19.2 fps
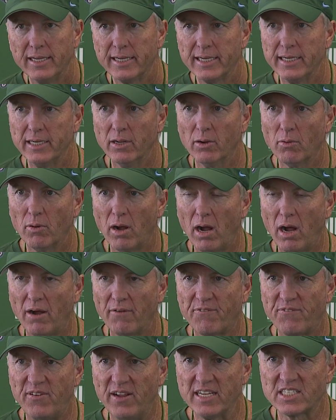You know,
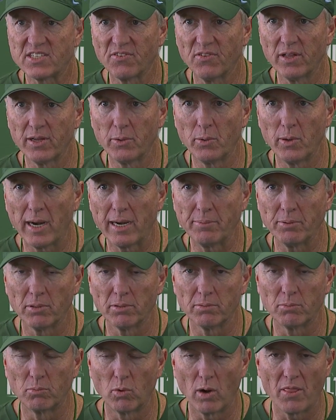offensively we were able
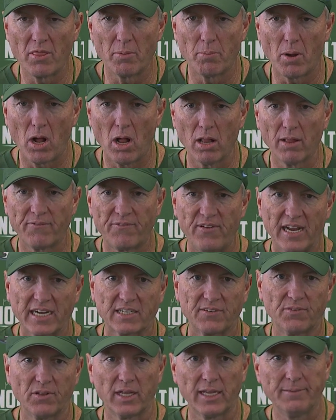to run the ball
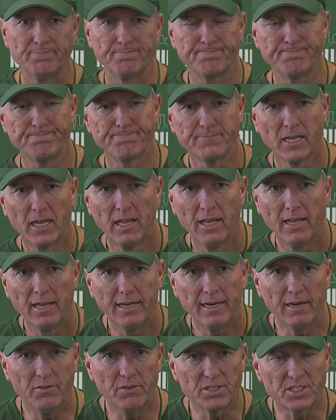effectively
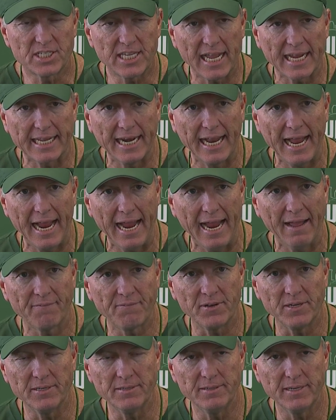in the second half,
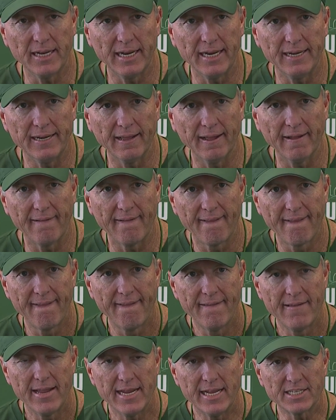and and uh,
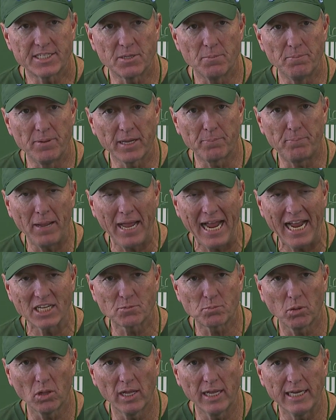hit some big pass
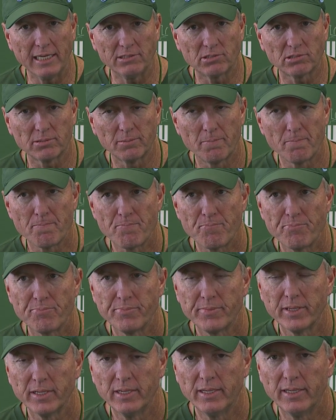plays.
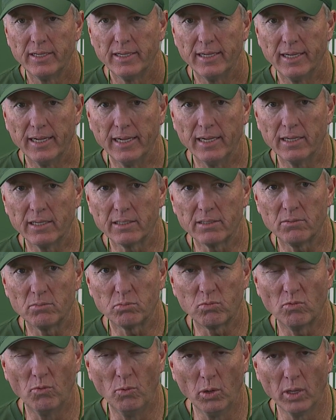Uh,
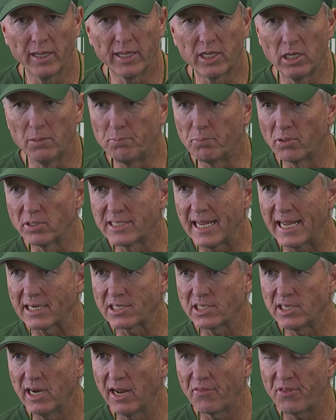really good
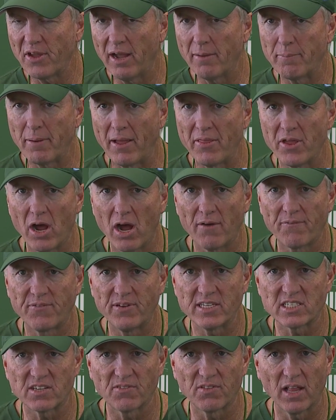protection, I thought, by the
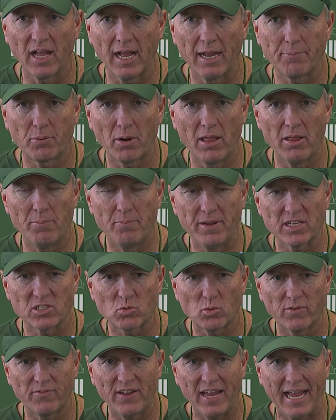offensive line, probably the best
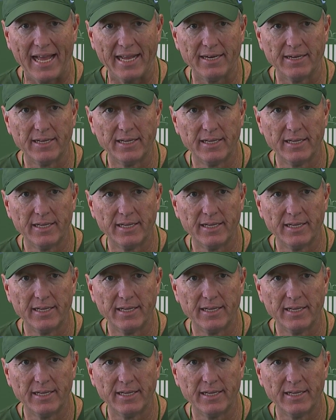we've had